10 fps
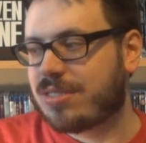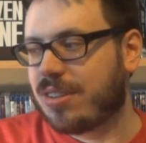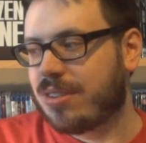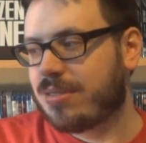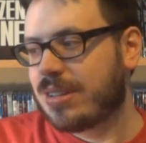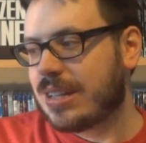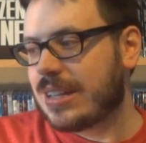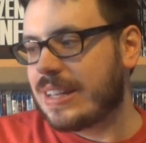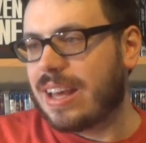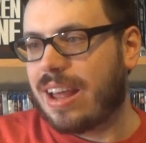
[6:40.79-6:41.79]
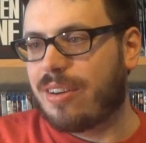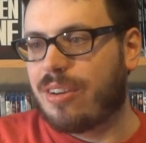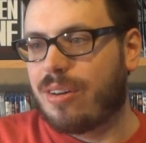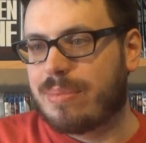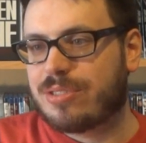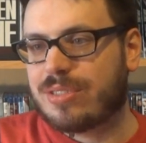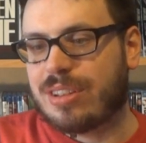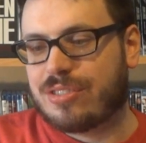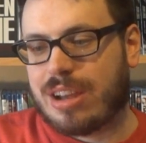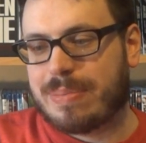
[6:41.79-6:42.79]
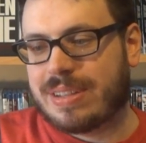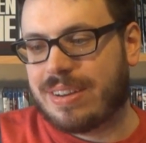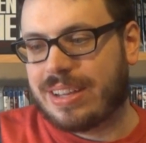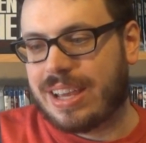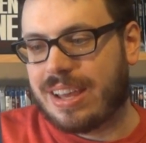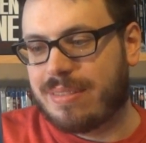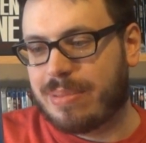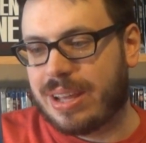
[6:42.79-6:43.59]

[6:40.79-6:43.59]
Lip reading: So I don't know. I'm sure they'll drop it down again,